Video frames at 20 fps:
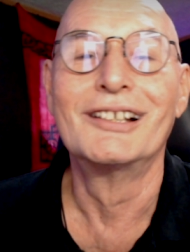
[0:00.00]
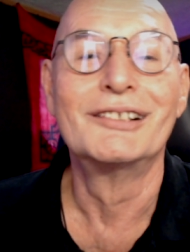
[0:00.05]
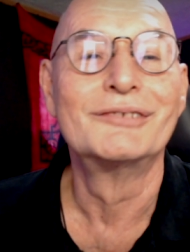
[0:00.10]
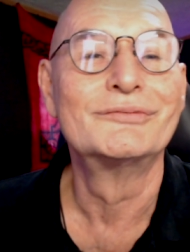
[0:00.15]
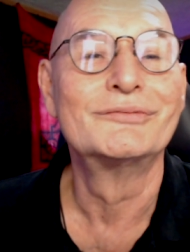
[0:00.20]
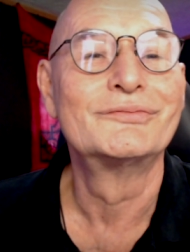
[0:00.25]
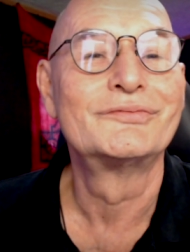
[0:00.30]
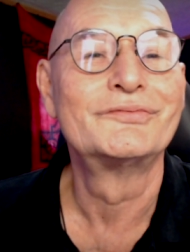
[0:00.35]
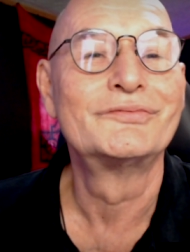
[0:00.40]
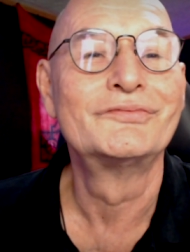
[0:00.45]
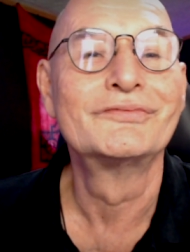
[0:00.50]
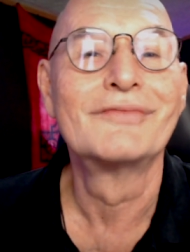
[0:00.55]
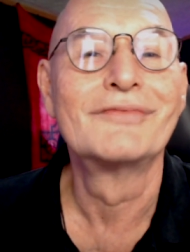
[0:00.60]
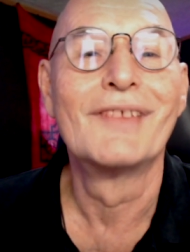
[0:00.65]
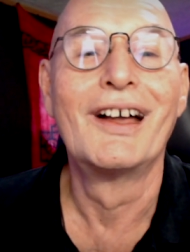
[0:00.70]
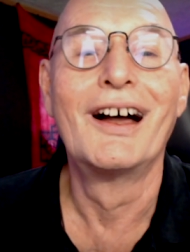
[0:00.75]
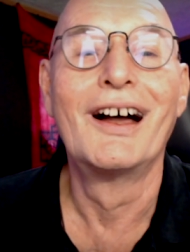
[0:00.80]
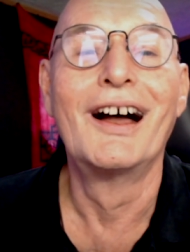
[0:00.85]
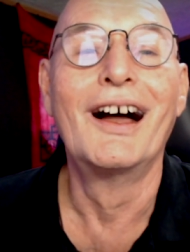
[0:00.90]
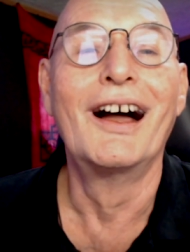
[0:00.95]
Mm -hmm.
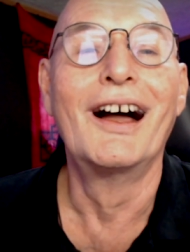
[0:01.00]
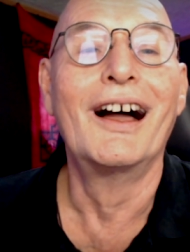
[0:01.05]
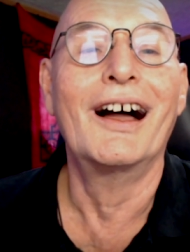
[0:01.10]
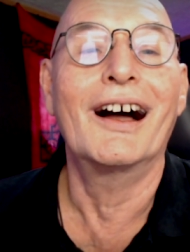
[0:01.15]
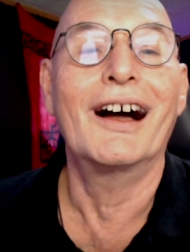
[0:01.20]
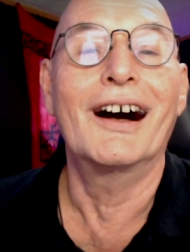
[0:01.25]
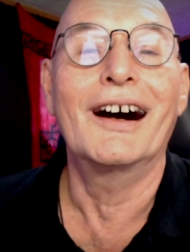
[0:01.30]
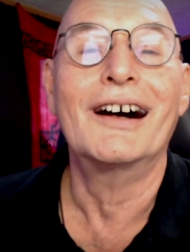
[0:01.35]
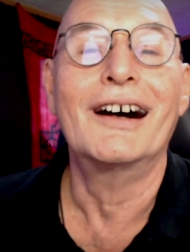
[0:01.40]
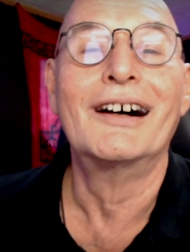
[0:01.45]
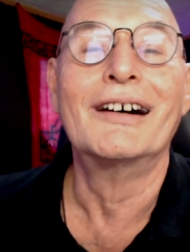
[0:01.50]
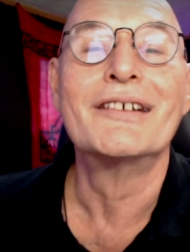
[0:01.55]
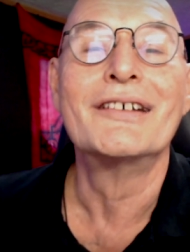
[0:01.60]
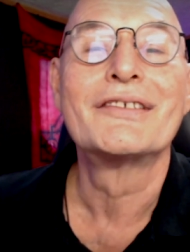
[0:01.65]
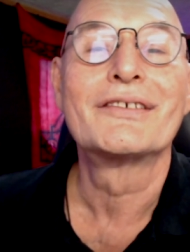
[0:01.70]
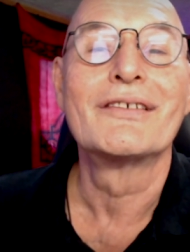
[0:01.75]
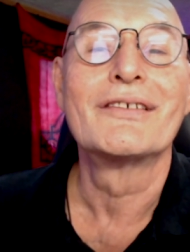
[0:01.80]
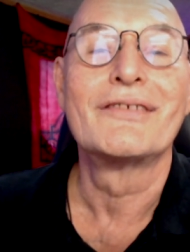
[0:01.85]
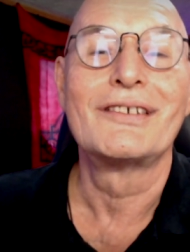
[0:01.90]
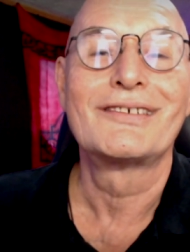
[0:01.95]
uh,
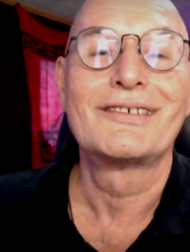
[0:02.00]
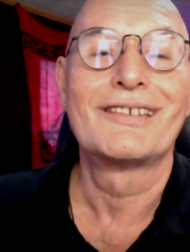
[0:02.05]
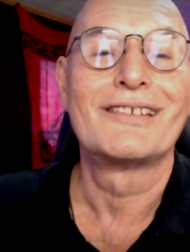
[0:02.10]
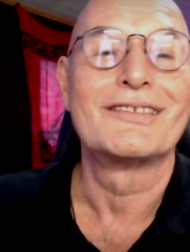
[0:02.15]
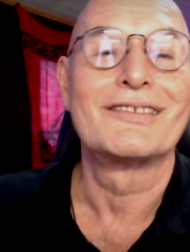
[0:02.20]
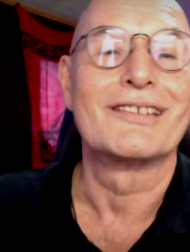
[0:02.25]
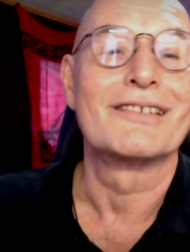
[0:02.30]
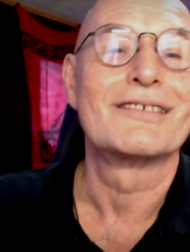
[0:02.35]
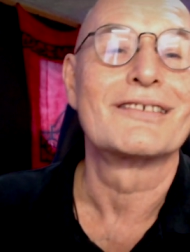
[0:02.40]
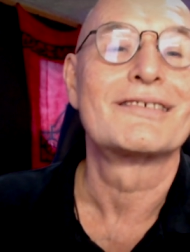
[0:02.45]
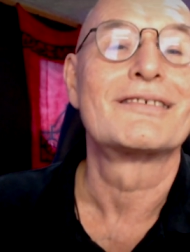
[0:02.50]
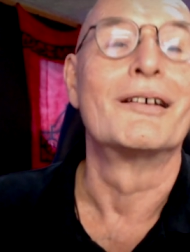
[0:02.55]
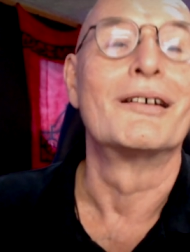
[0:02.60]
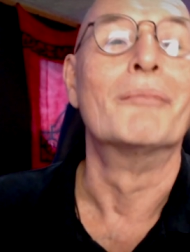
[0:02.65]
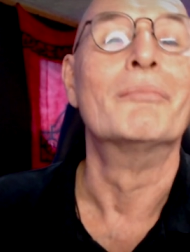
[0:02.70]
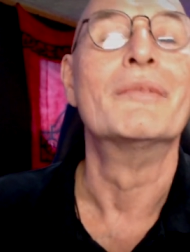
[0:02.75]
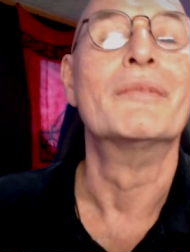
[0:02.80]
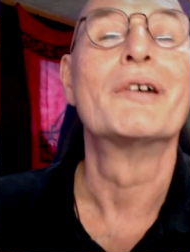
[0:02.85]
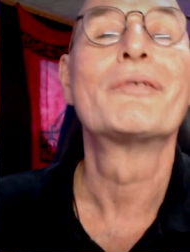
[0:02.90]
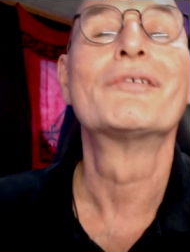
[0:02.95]
so these are just
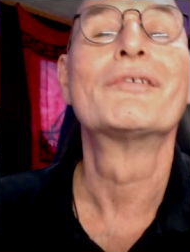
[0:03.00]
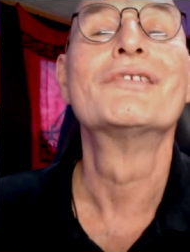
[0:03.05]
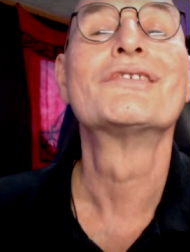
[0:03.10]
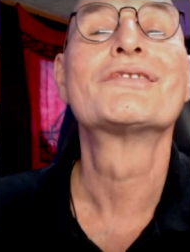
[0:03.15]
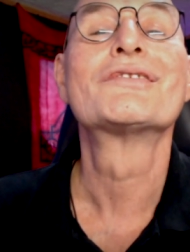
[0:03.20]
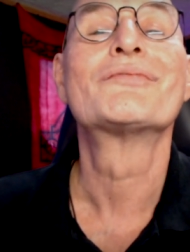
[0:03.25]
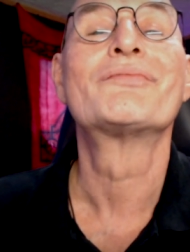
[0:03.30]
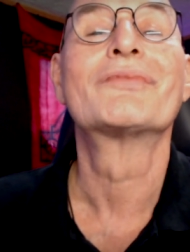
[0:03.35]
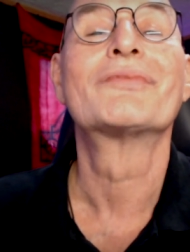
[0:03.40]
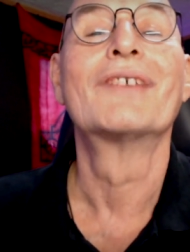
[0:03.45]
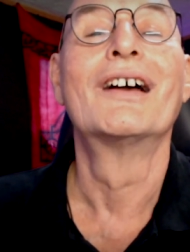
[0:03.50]
some methods.